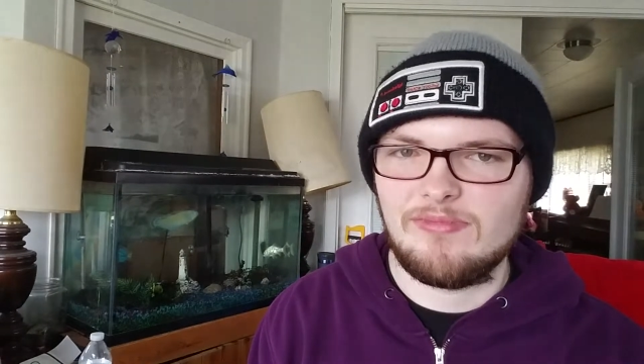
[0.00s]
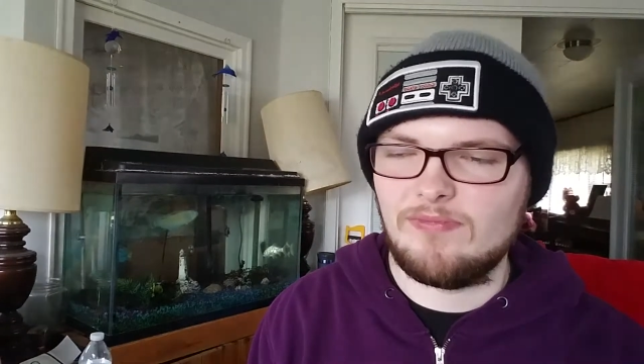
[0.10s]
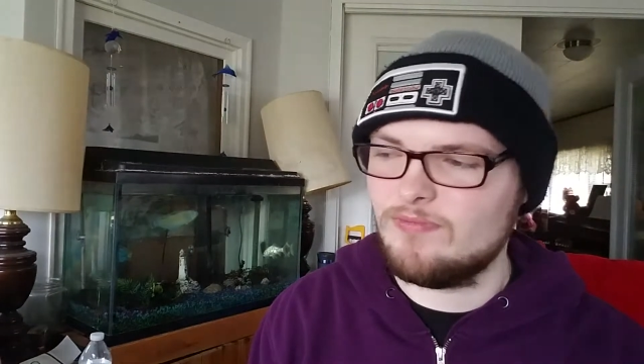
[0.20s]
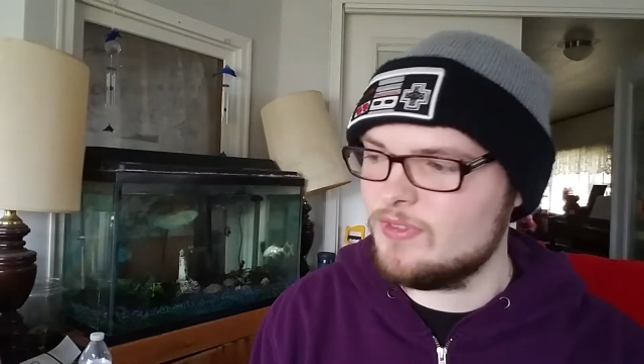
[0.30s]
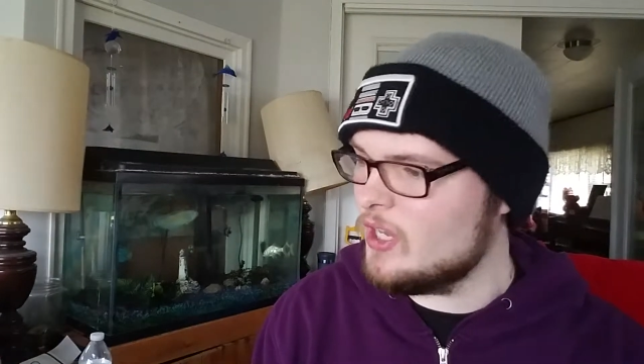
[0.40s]

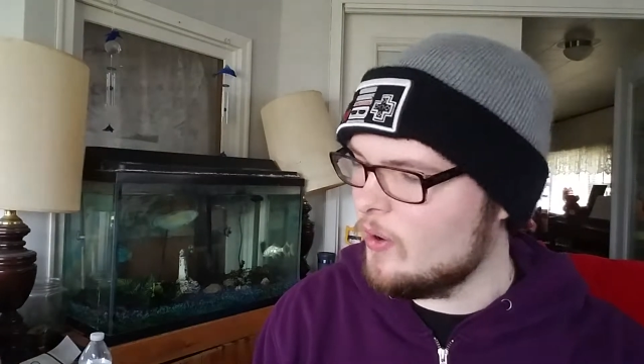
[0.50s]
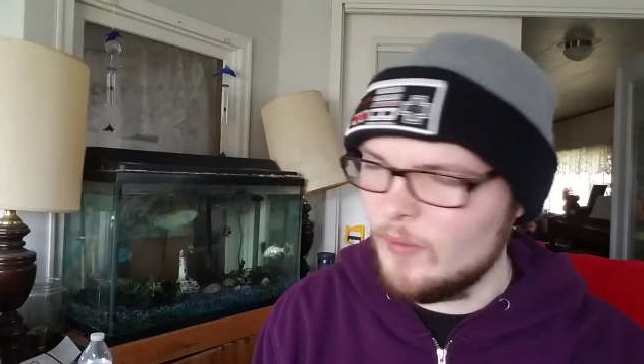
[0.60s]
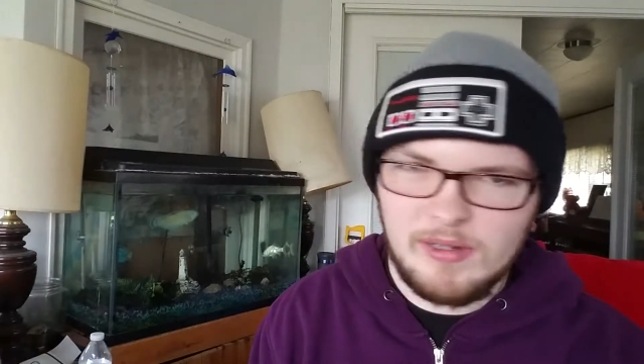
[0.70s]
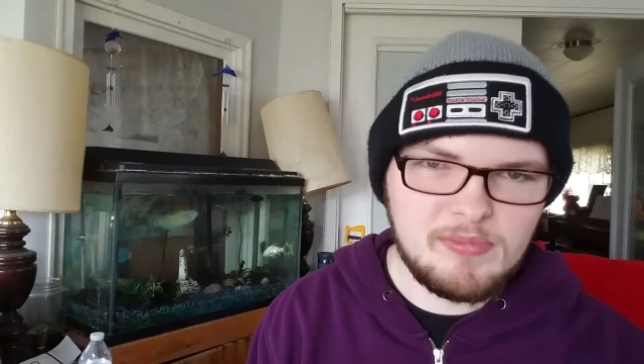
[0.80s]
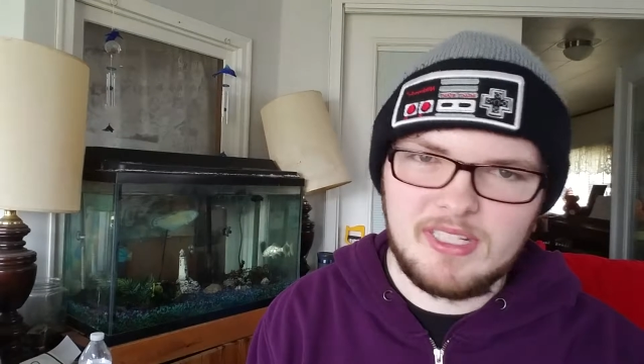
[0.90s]
no
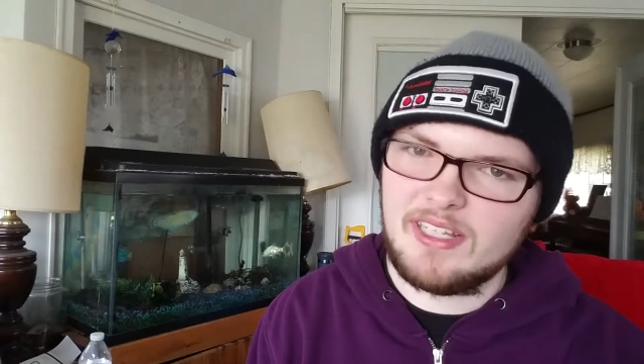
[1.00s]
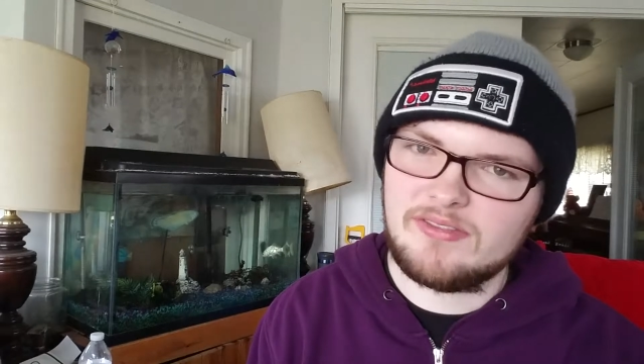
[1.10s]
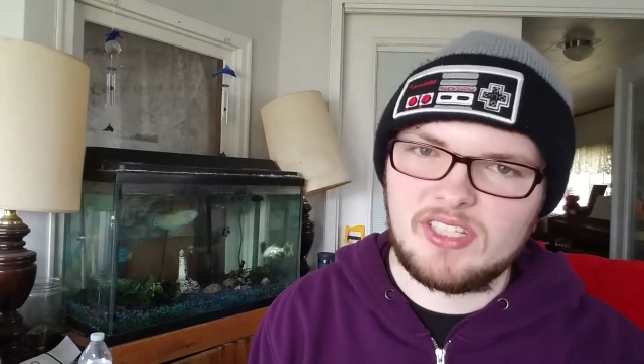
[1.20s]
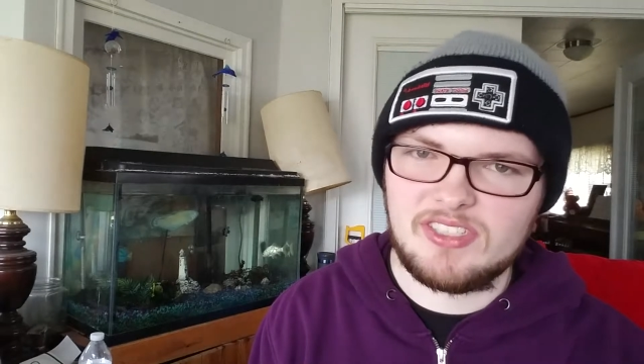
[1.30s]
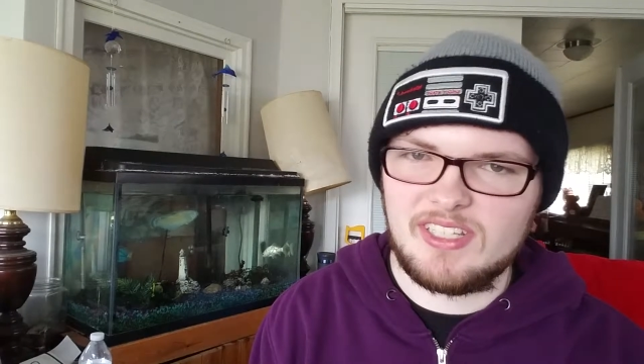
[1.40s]
one believes
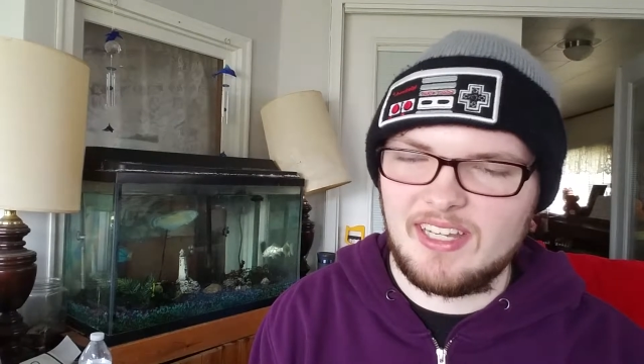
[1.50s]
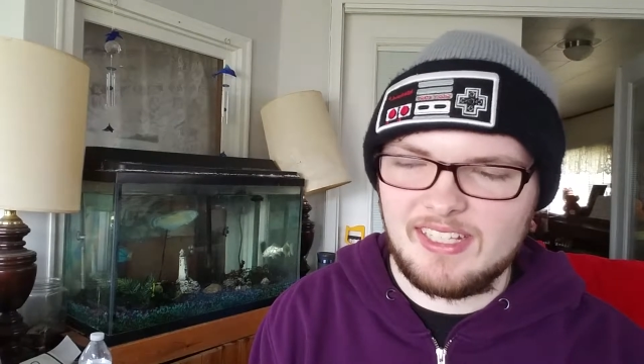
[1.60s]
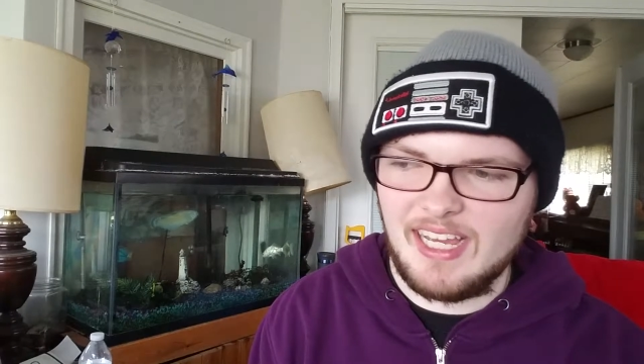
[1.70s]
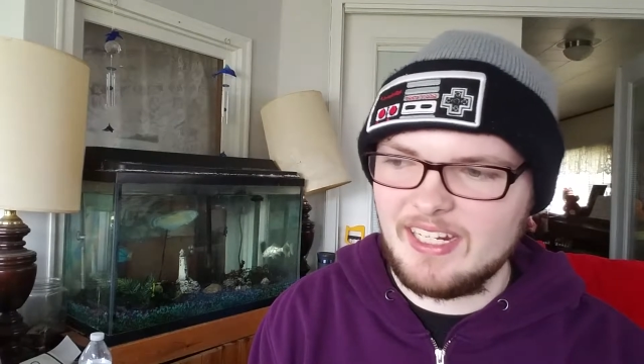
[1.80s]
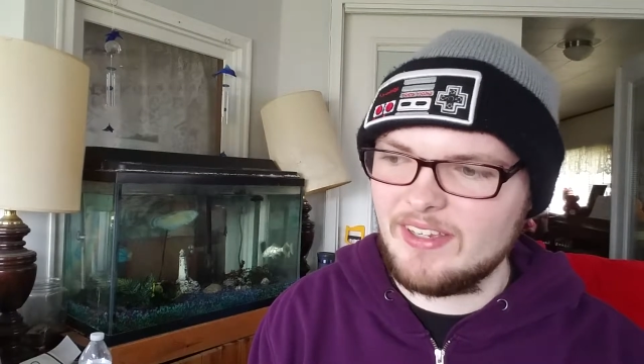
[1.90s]
he's dead,
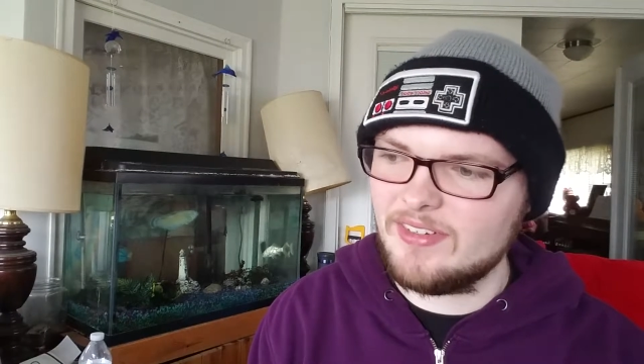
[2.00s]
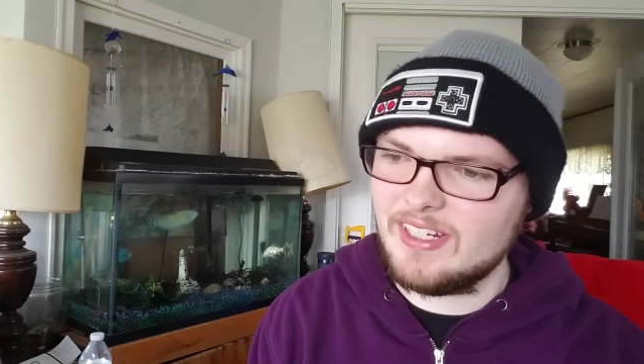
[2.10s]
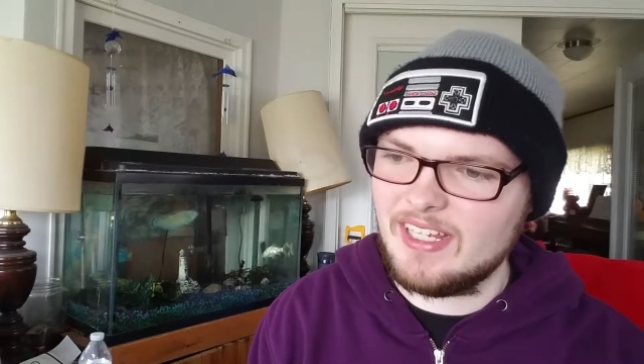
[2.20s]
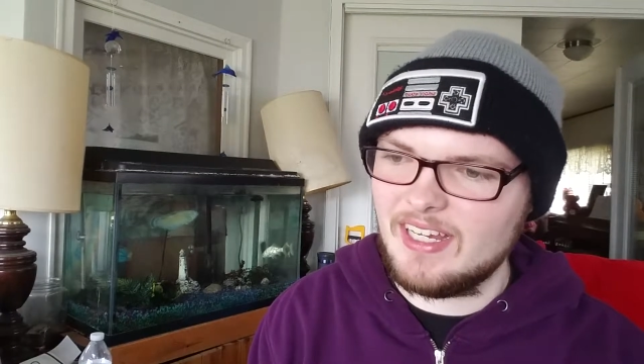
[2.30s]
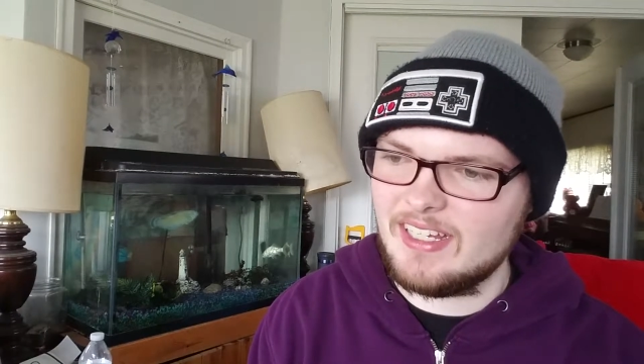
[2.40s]
not even
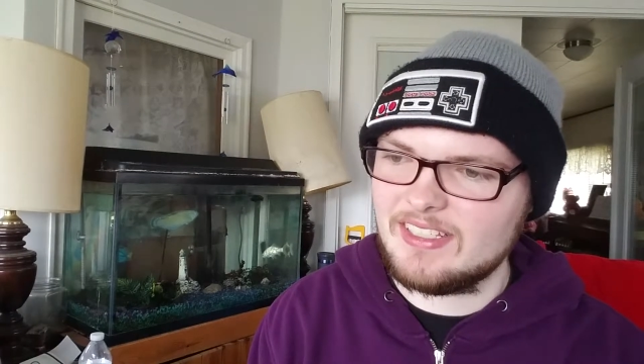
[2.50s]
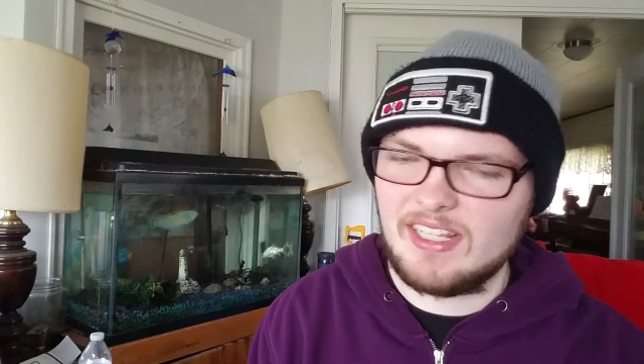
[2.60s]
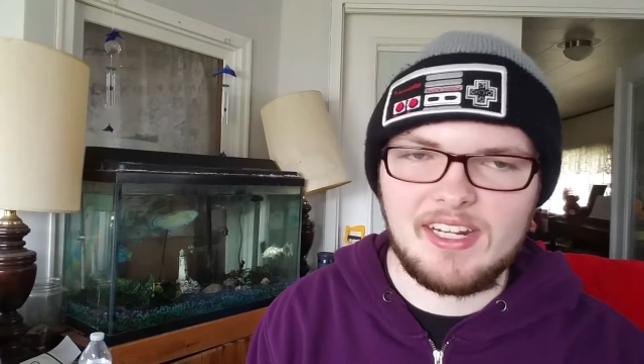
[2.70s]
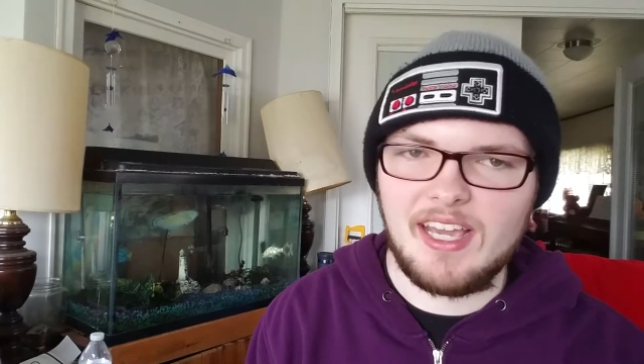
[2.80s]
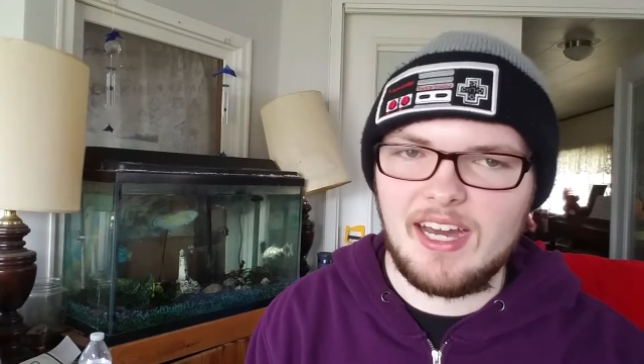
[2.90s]

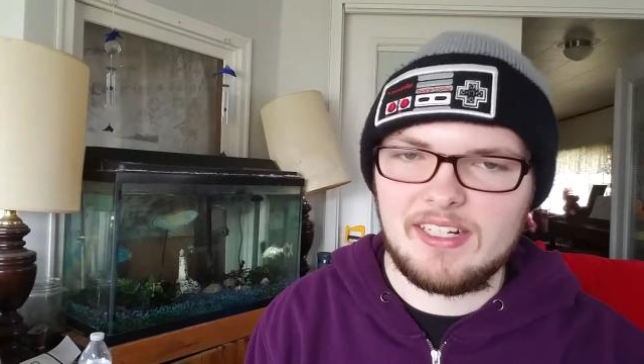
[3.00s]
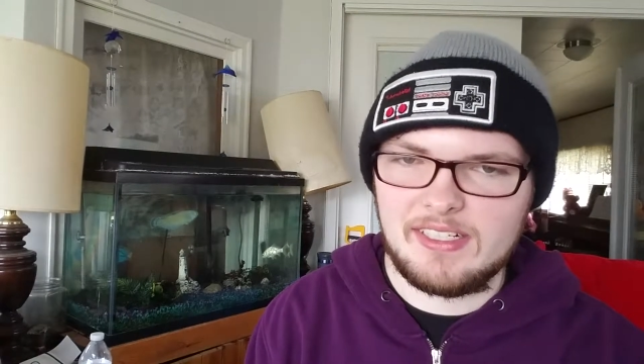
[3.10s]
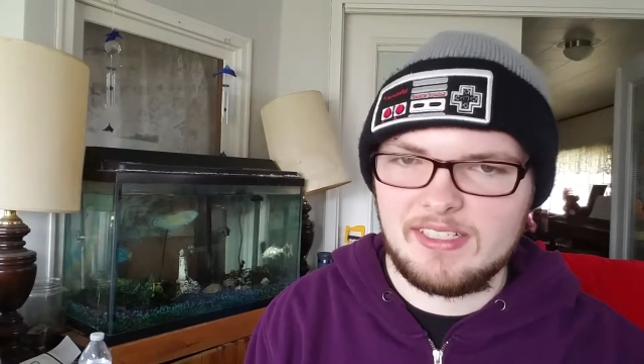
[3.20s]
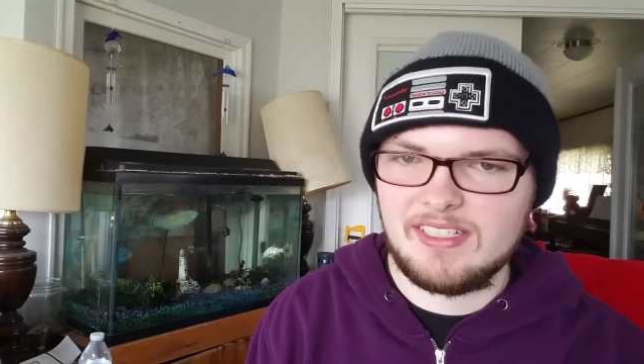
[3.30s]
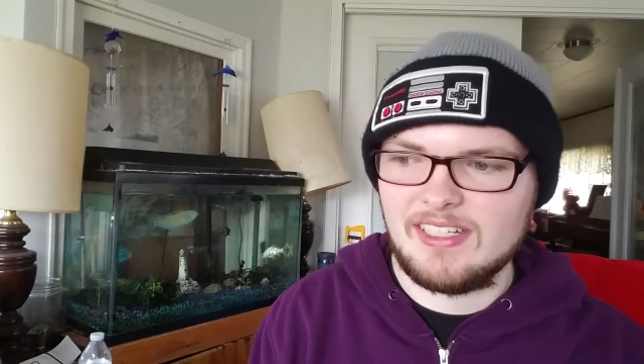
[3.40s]
Zenigata.